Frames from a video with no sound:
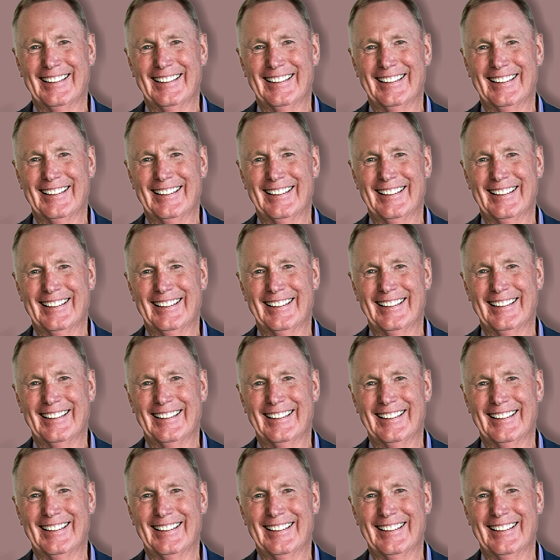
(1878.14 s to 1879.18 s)

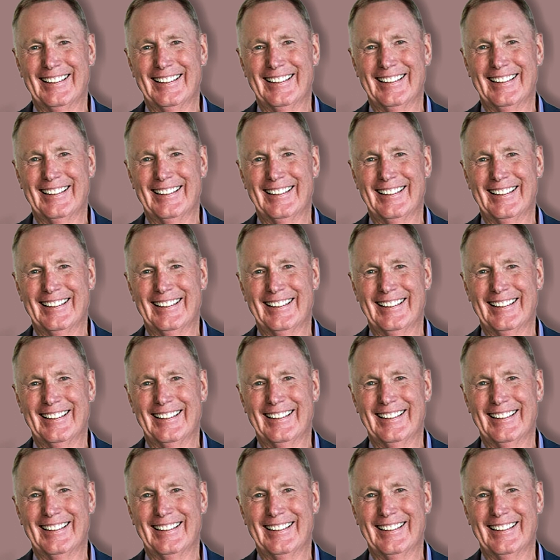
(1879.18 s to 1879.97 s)
No one is speaking in this clip.